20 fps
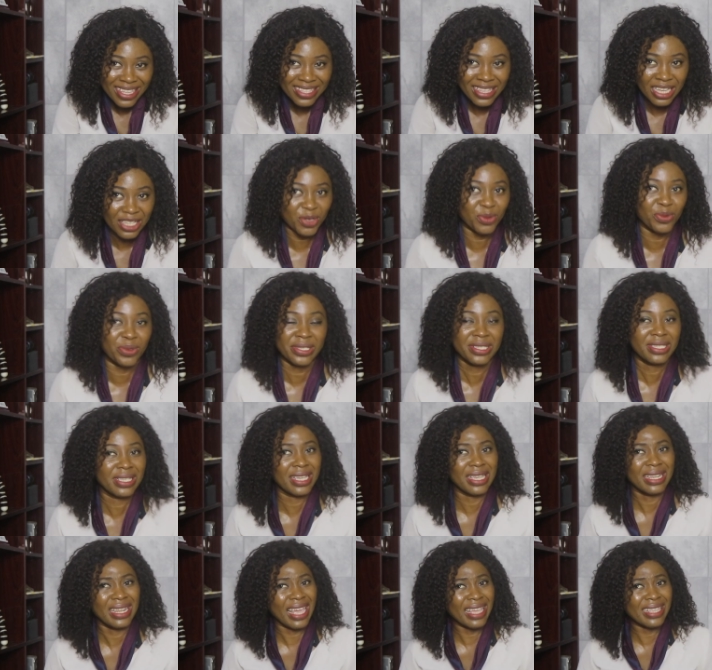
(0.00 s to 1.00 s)
that she was
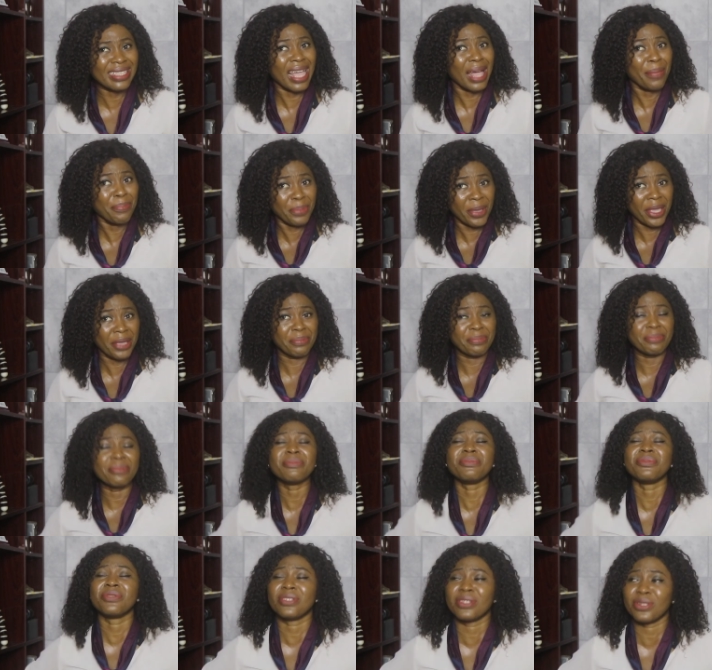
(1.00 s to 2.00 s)
saying. Like, that babe,
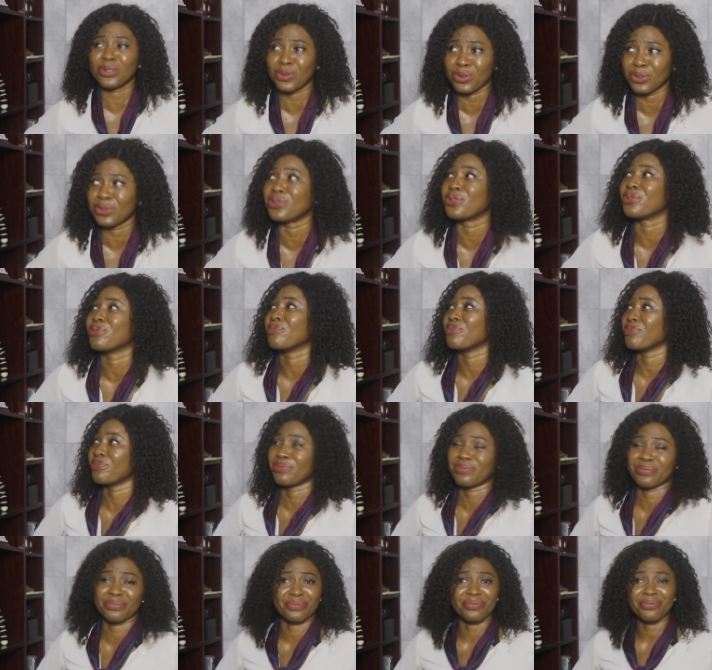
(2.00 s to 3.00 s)
she's good.
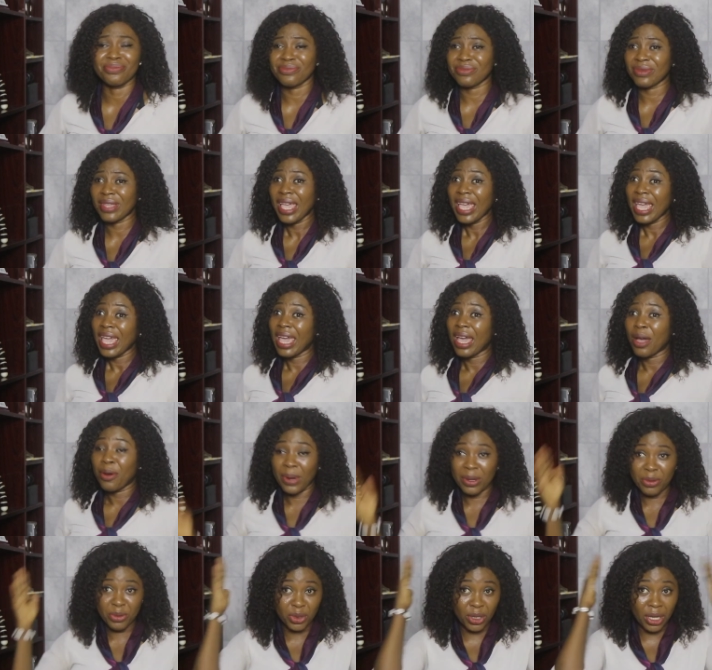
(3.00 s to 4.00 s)

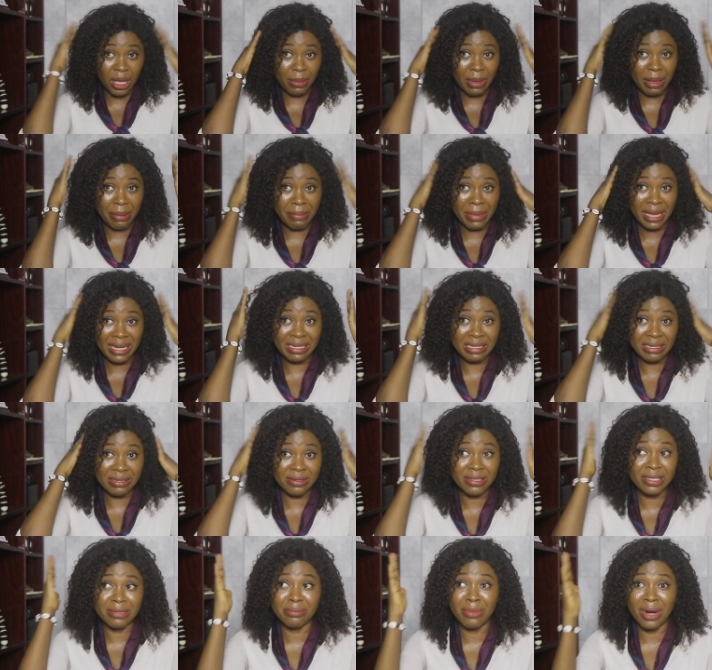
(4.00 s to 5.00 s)
When we talk about mental
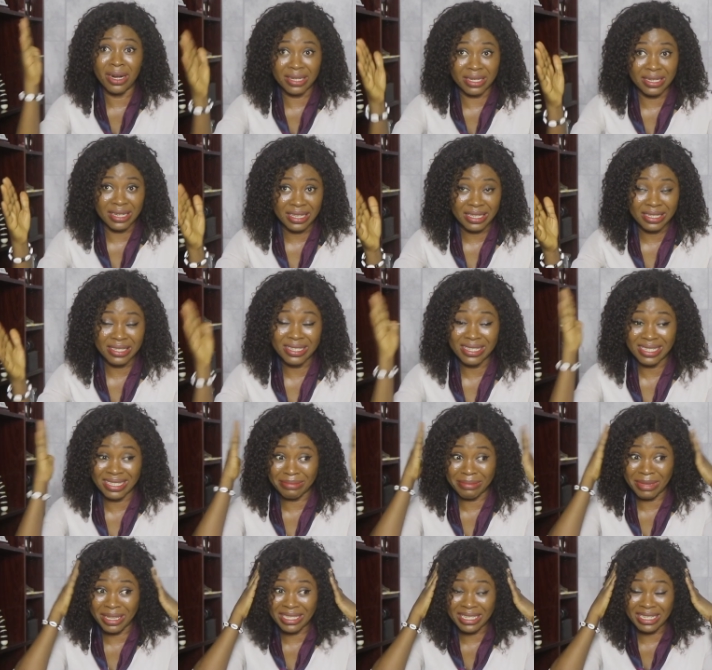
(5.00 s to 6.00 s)
smartness, she is
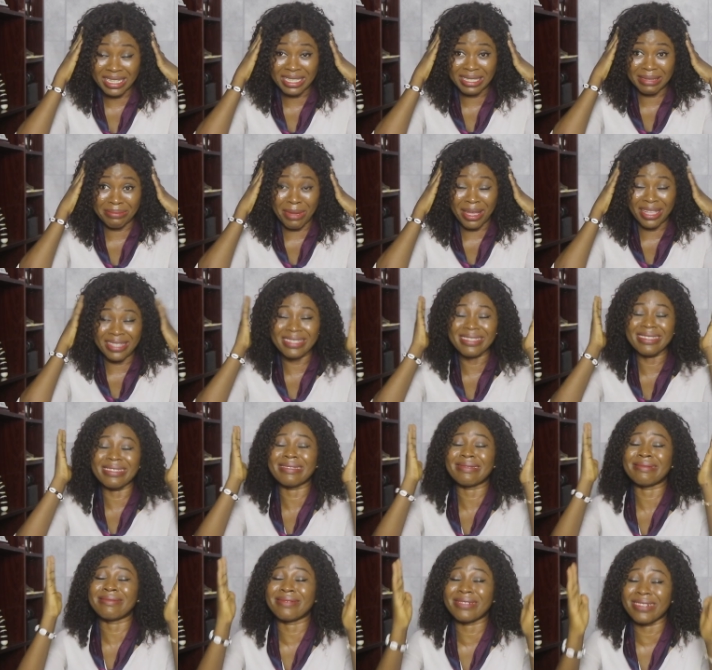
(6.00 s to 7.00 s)
mentally smart.
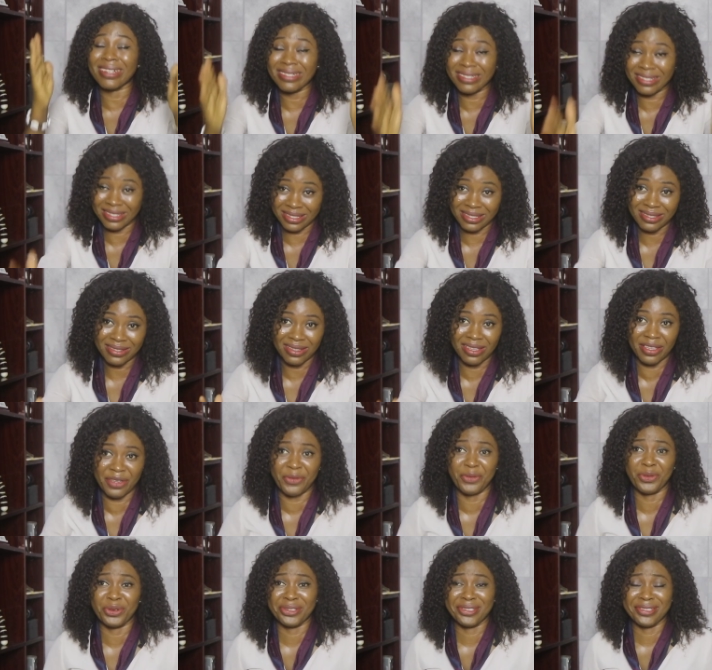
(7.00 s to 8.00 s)
She's ready
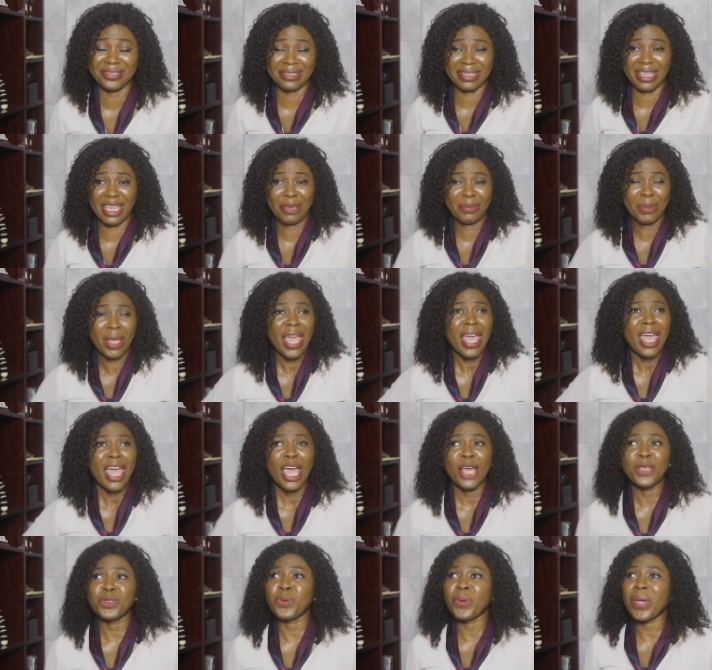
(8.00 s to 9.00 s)
for this game.
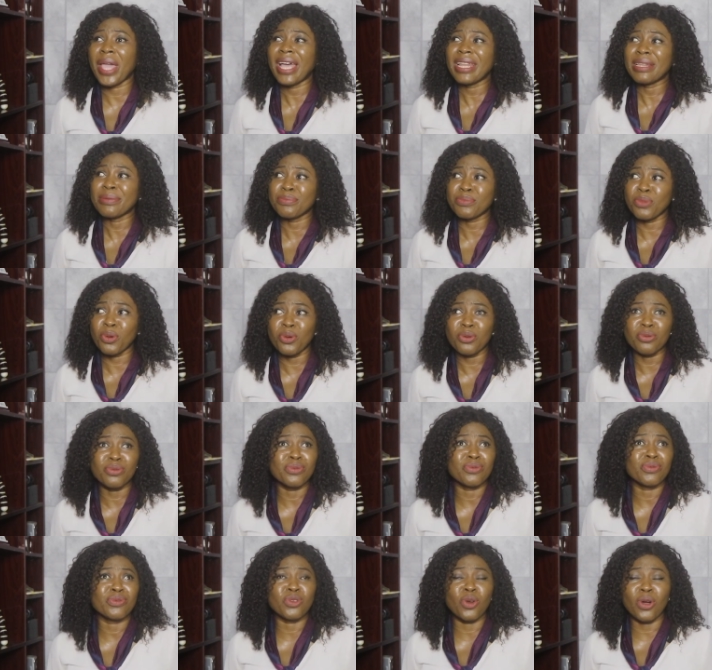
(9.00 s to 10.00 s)
And so we had
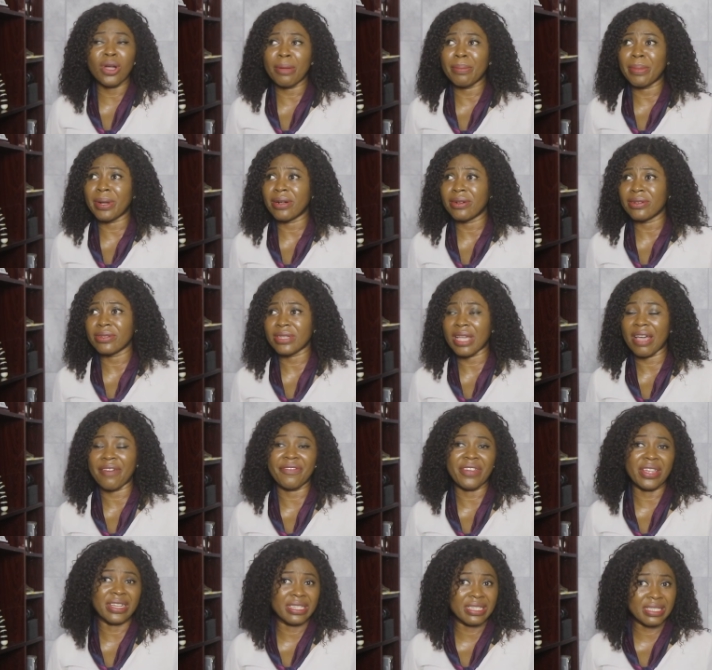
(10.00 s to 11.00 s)
Mpho talk about her
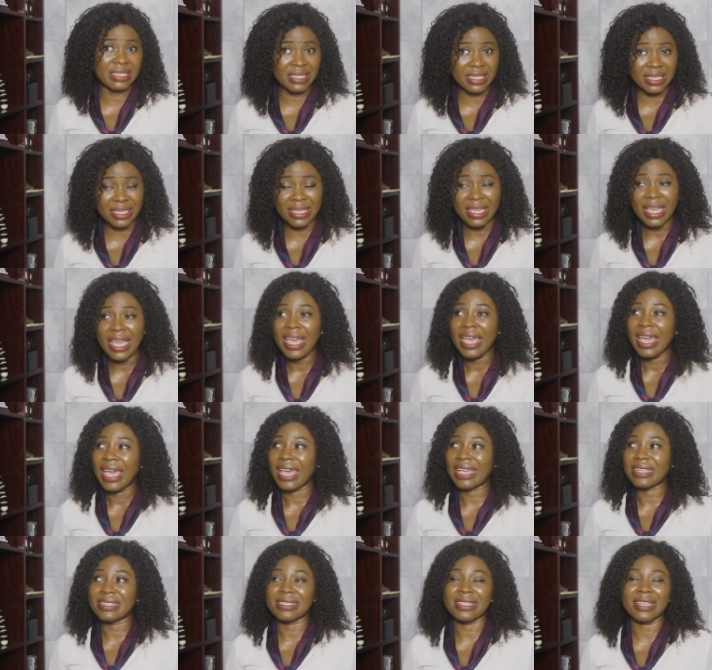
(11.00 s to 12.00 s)
fantasy, and
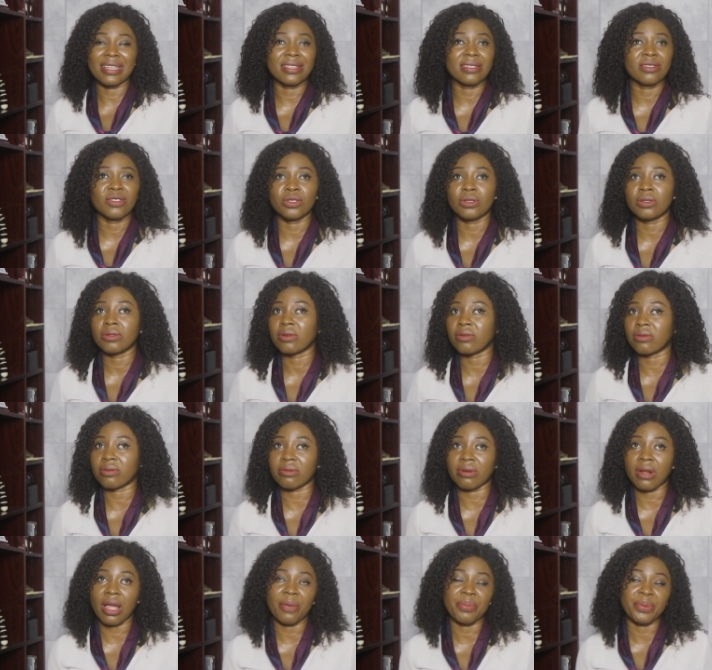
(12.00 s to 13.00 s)
she said, you know,
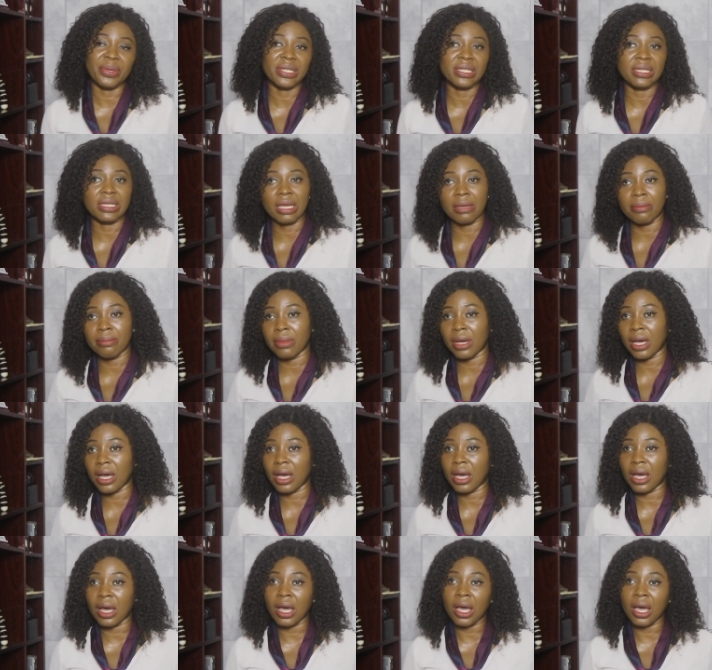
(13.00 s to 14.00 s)
grabbing Themba